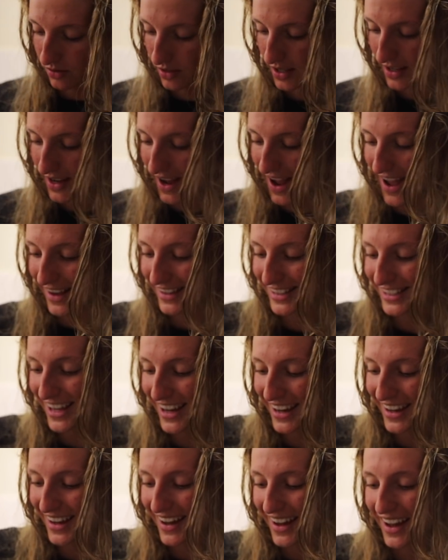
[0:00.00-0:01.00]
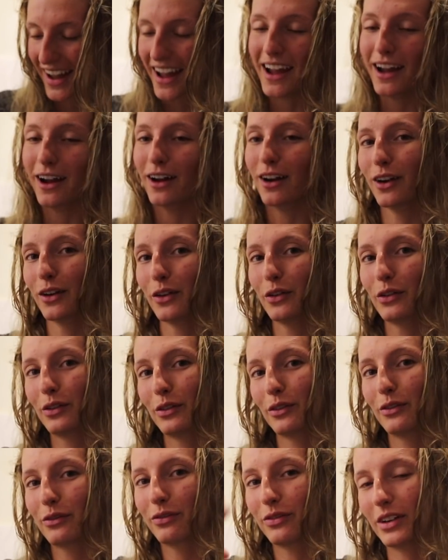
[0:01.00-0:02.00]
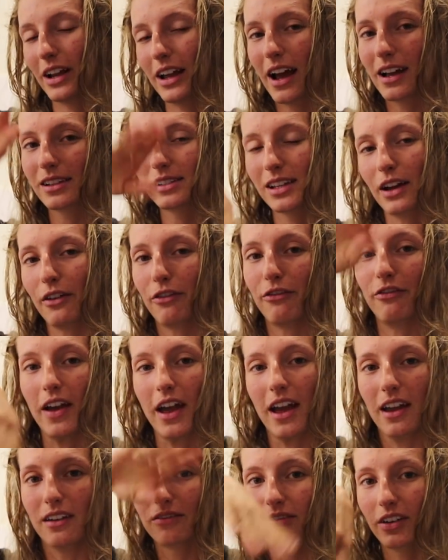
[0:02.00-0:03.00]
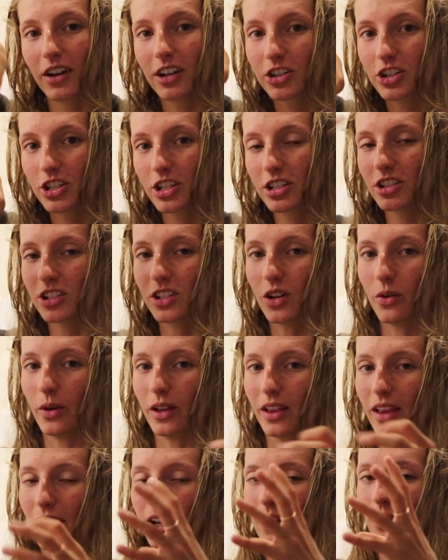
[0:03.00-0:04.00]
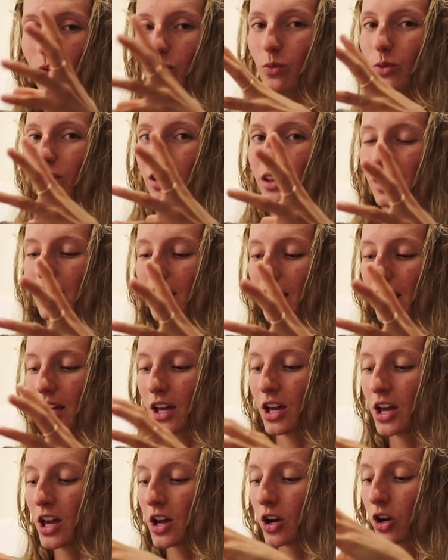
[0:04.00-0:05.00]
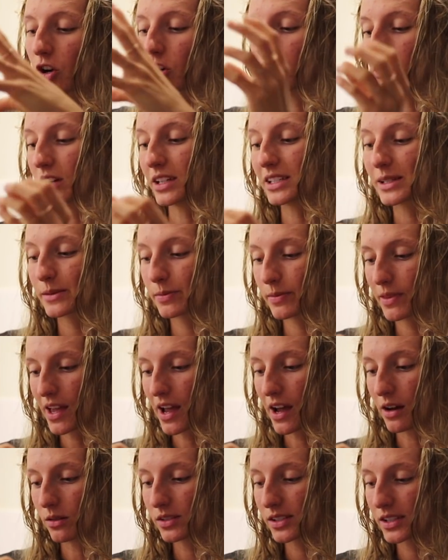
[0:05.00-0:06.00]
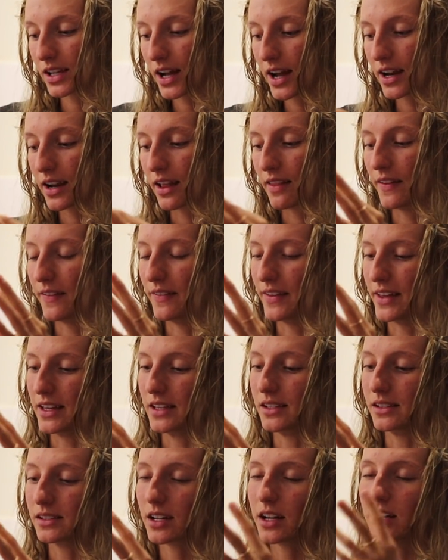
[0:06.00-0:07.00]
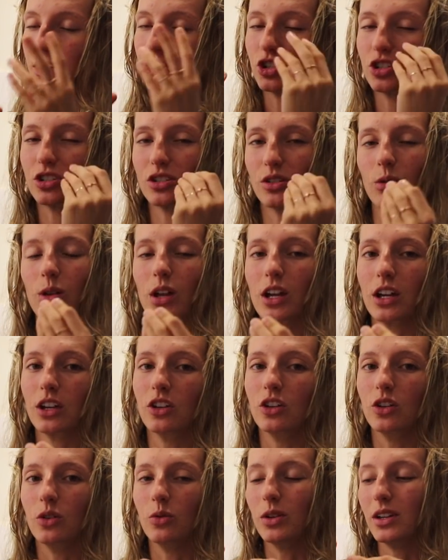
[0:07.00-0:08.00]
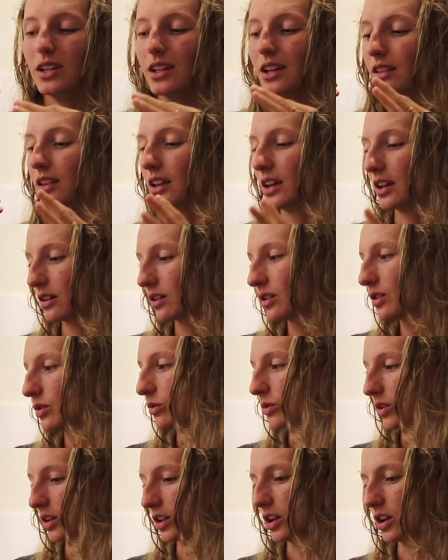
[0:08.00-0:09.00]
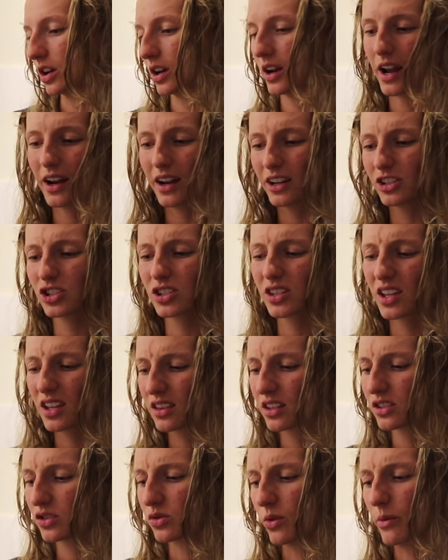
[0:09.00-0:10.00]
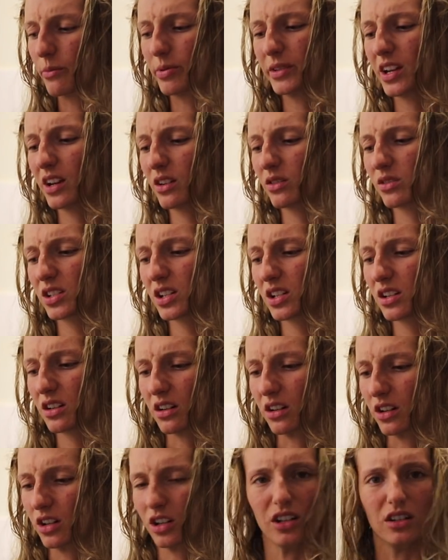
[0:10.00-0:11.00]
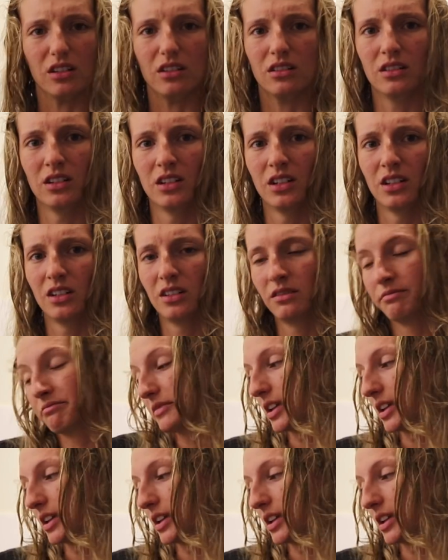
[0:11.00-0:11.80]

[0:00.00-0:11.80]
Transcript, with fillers: it has like a air, it has like a fan function, so it like really like crisp the outside and then the inside is just so like gooey and like Creamy. really good. And I just think the sweet potatoes here are good. Yeah.